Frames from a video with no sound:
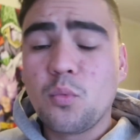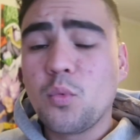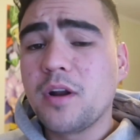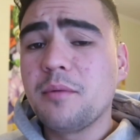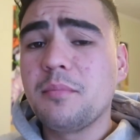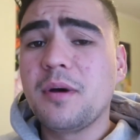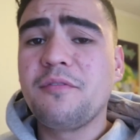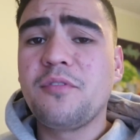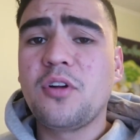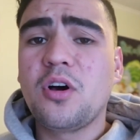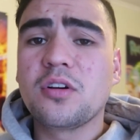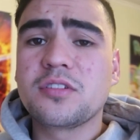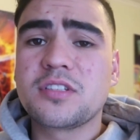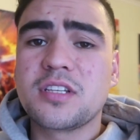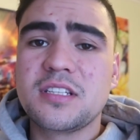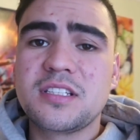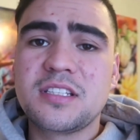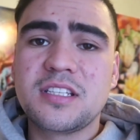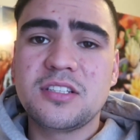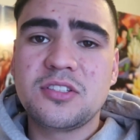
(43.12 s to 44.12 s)
In one of my vlogs,
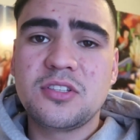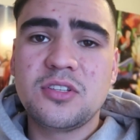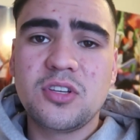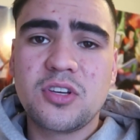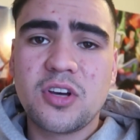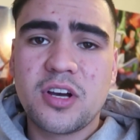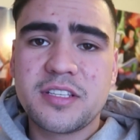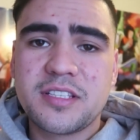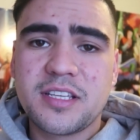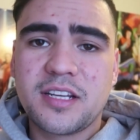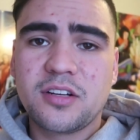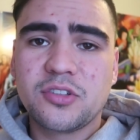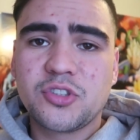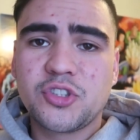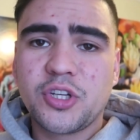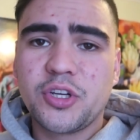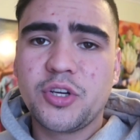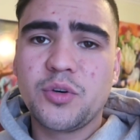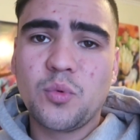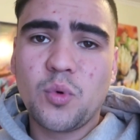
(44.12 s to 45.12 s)
I said to you guys that I'll
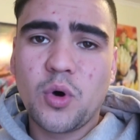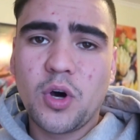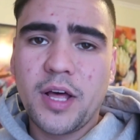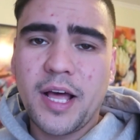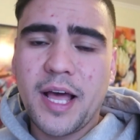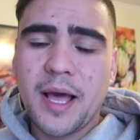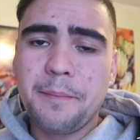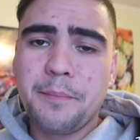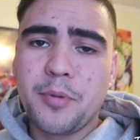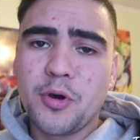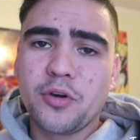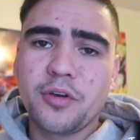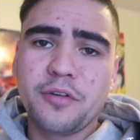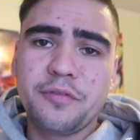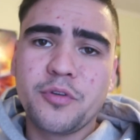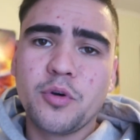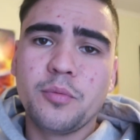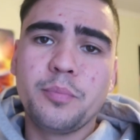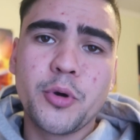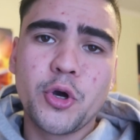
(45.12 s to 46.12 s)
show you what a
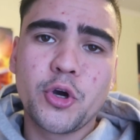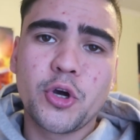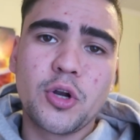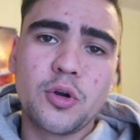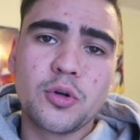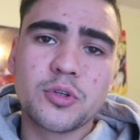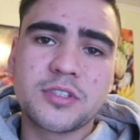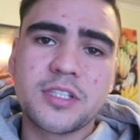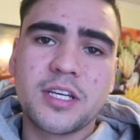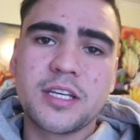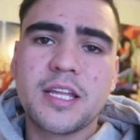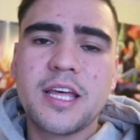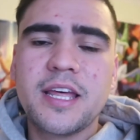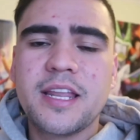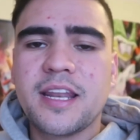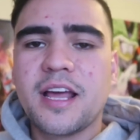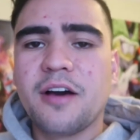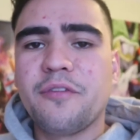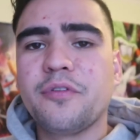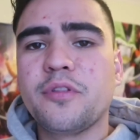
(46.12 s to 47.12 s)
BURGERFUEL burger looks like.
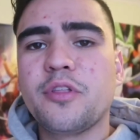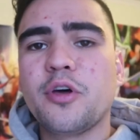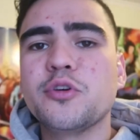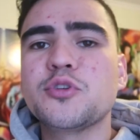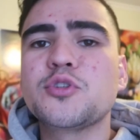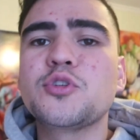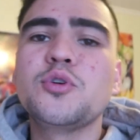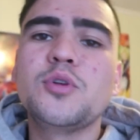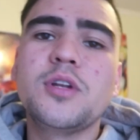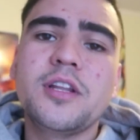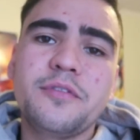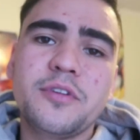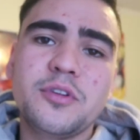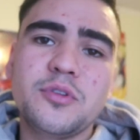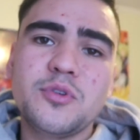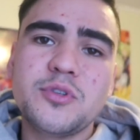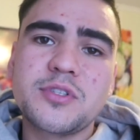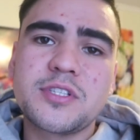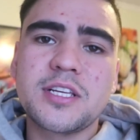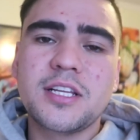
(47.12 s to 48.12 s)
Now, for those who live in
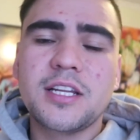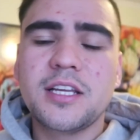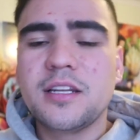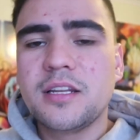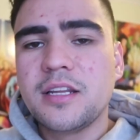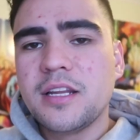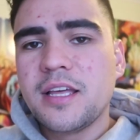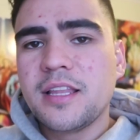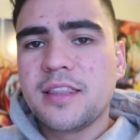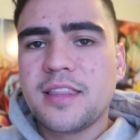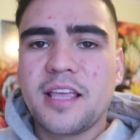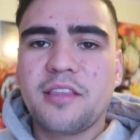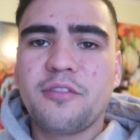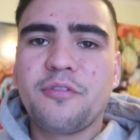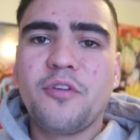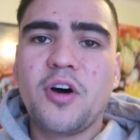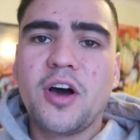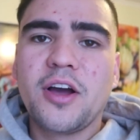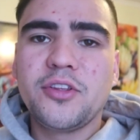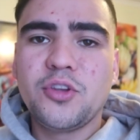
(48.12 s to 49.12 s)
New Zealand, that's
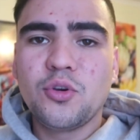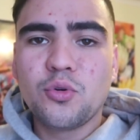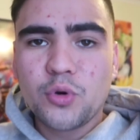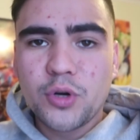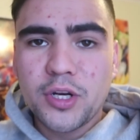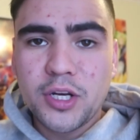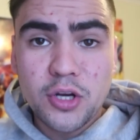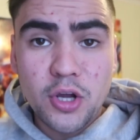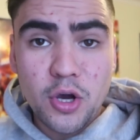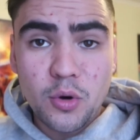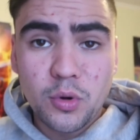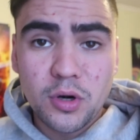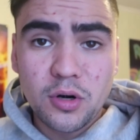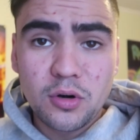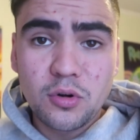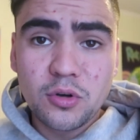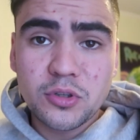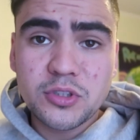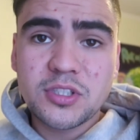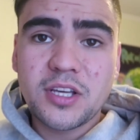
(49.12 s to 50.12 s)
fine. You already know what it
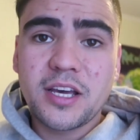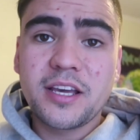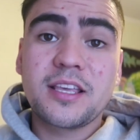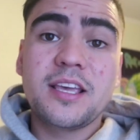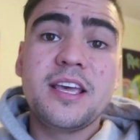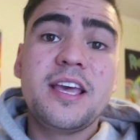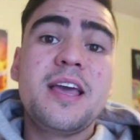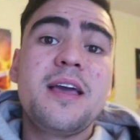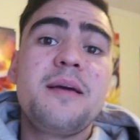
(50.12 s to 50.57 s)
looks like.